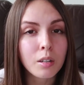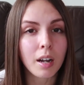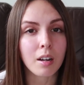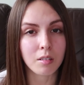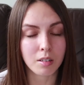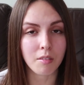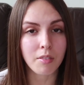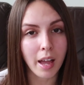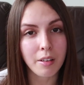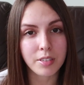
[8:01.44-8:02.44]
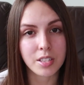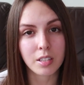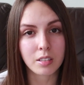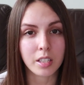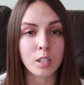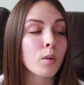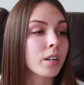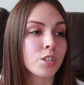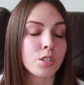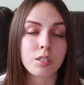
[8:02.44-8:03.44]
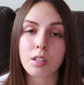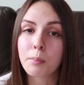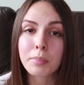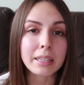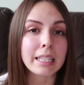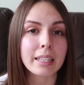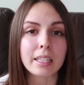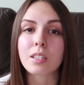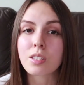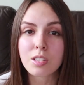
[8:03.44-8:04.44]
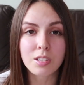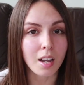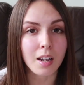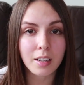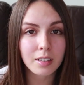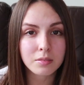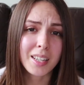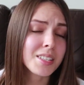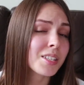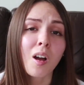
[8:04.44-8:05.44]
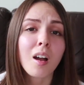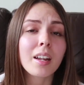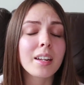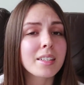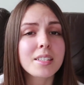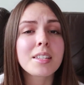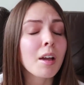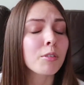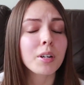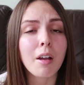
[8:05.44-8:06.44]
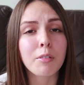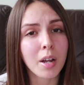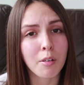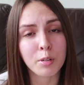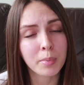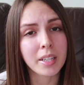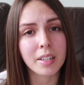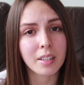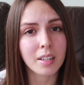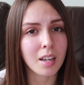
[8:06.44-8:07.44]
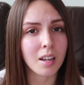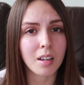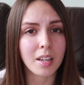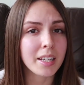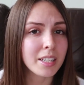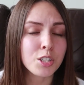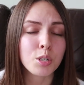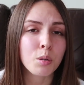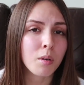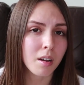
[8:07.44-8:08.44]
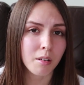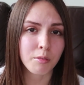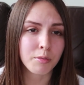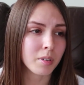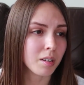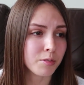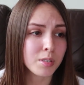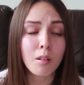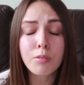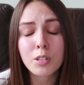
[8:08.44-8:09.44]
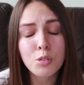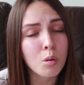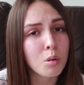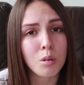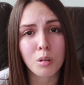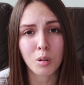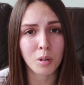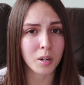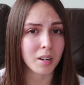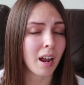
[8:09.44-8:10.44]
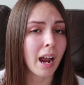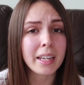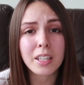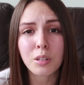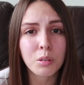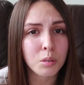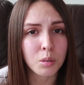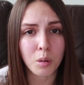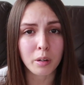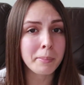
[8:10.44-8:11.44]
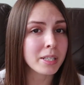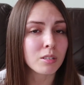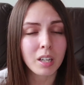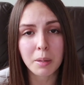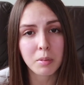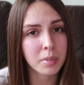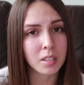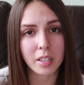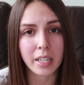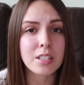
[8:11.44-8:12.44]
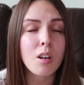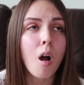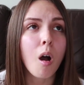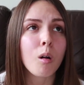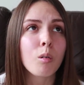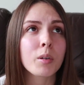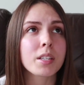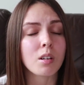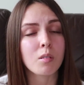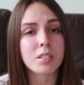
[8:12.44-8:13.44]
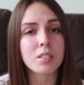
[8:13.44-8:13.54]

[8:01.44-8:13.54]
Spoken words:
you out of that physically. You are just completely stuck. It's never ever been an issue of self-control or IQ or mental capability. It's always